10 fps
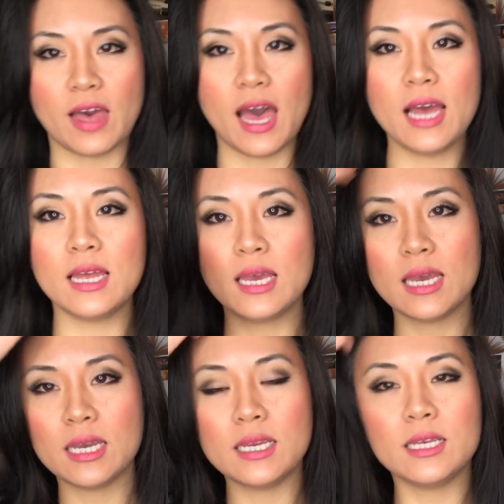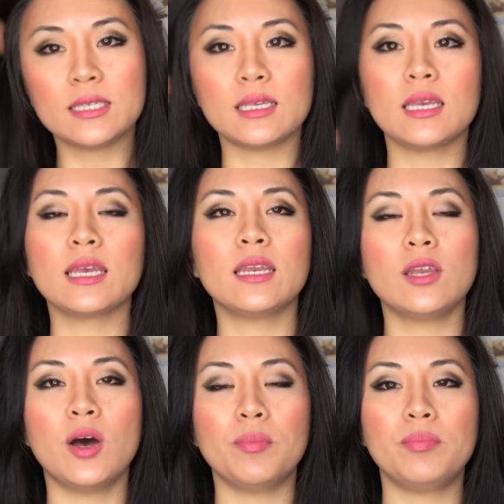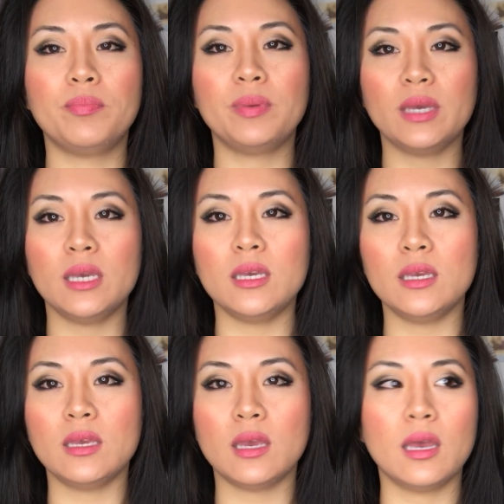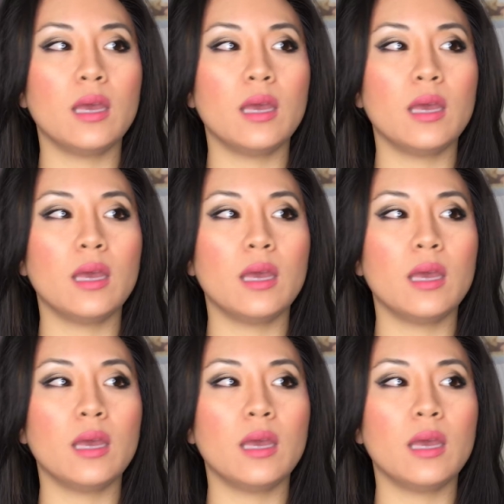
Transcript: that. It is, it cannot be